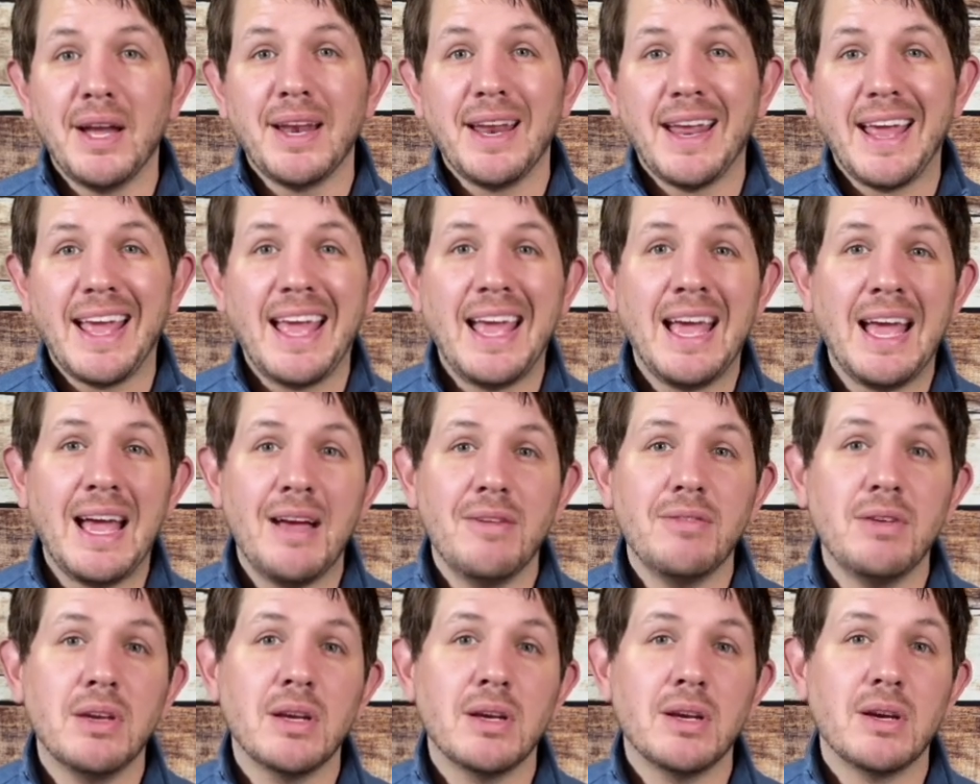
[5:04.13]

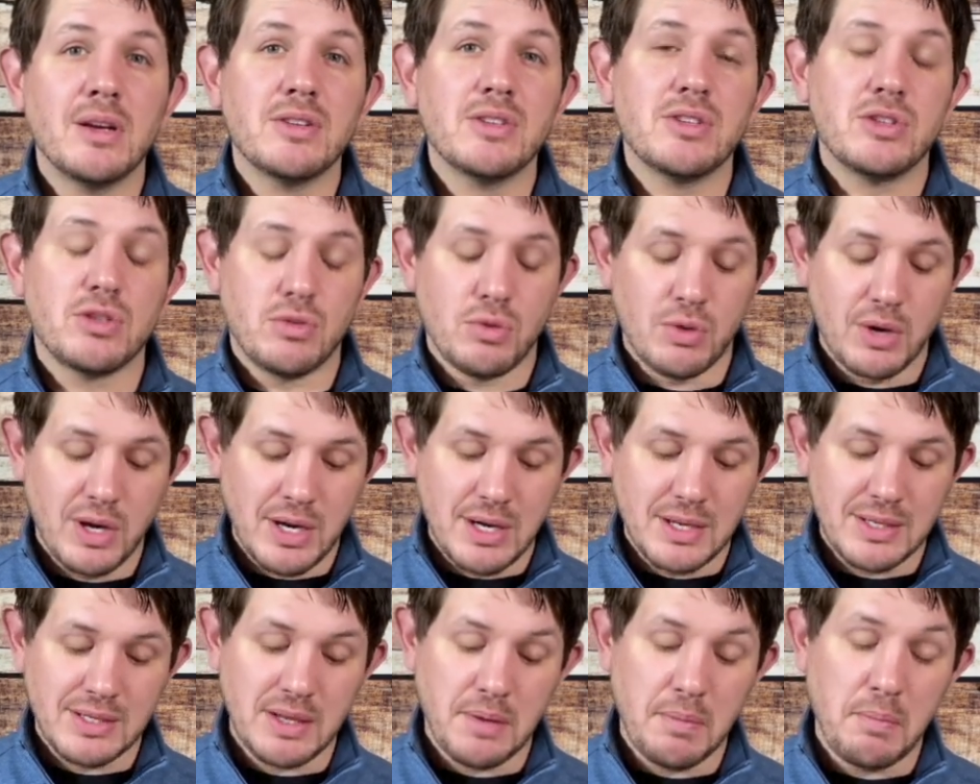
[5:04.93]
having a
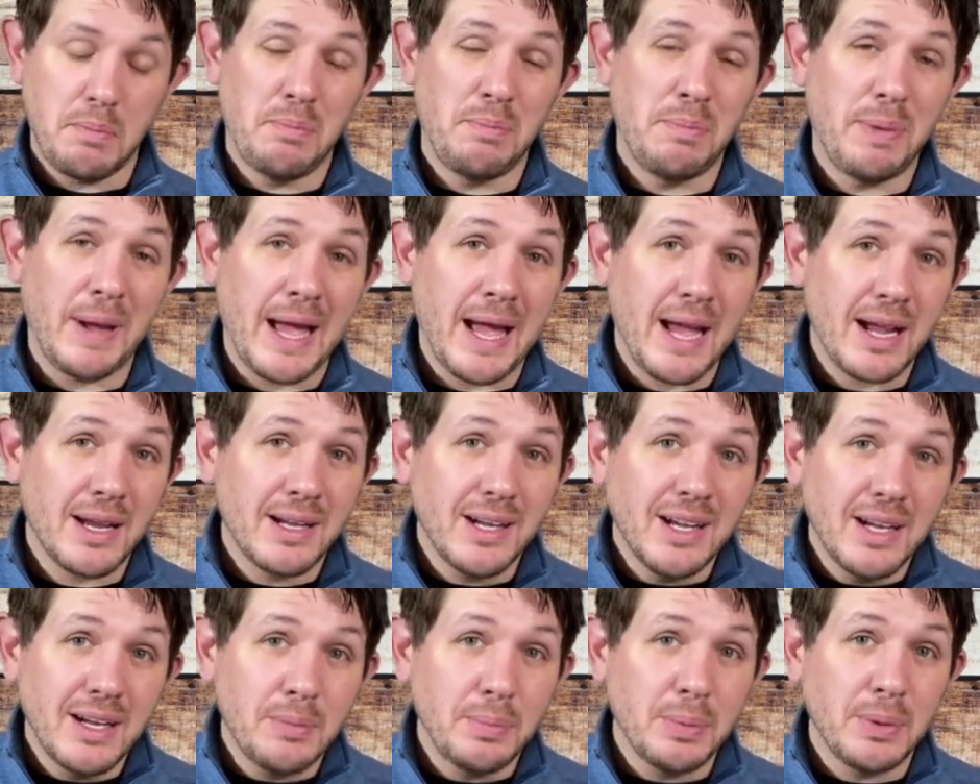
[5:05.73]
screen as a
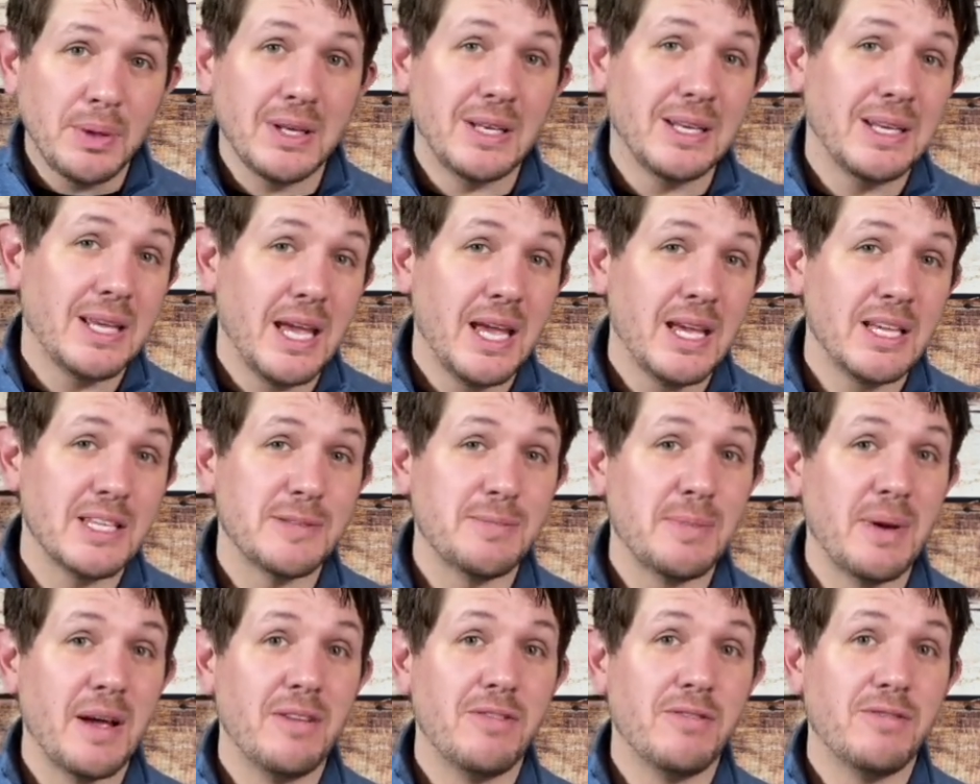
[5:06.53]
backup in
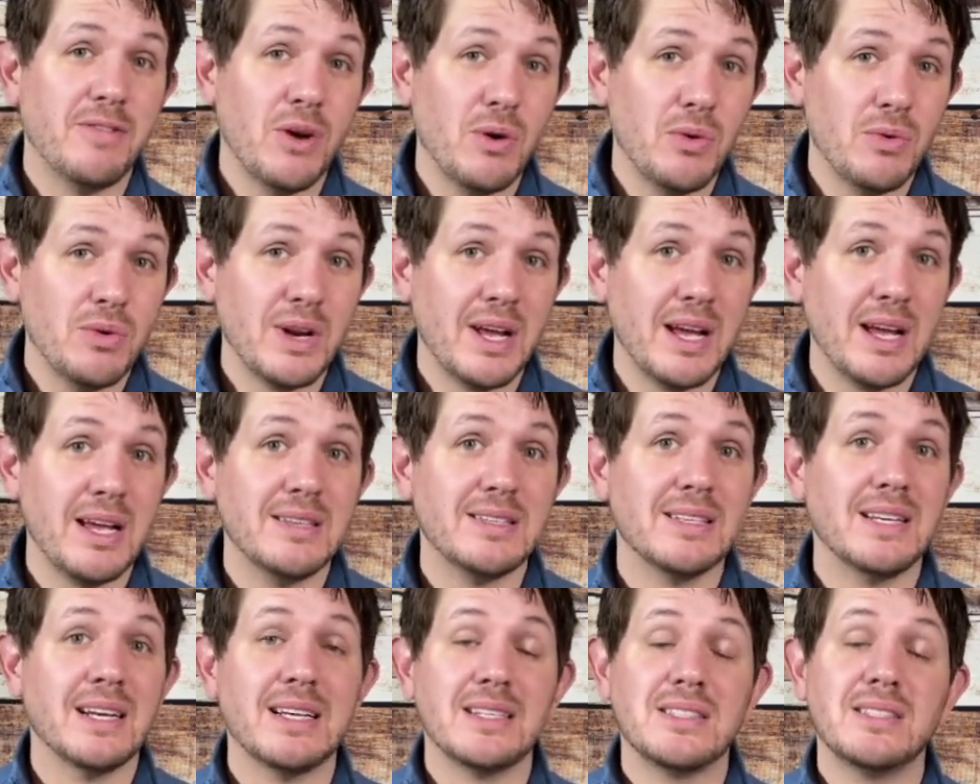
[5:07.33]
case my phone
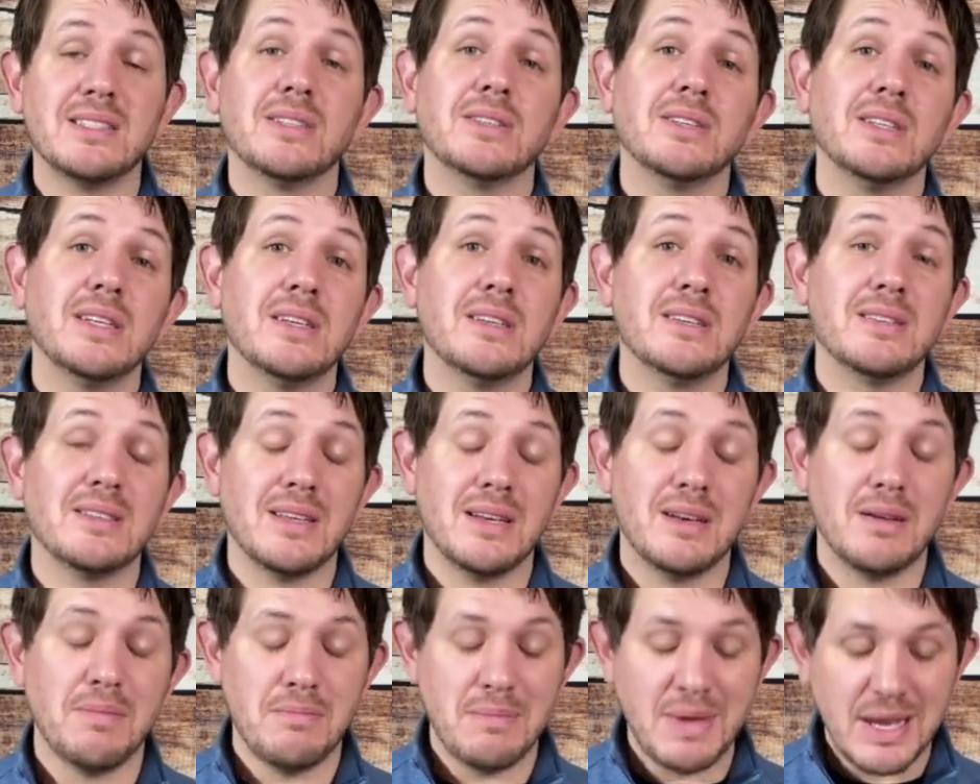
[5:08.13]
dies and I still need to
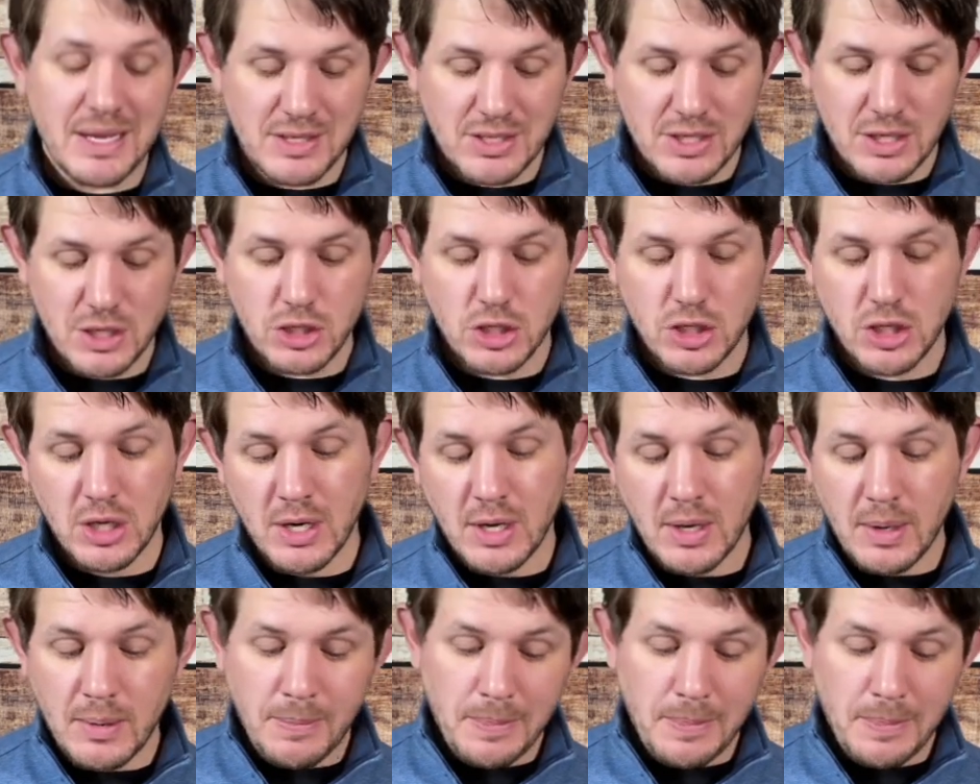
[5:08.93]
send a message,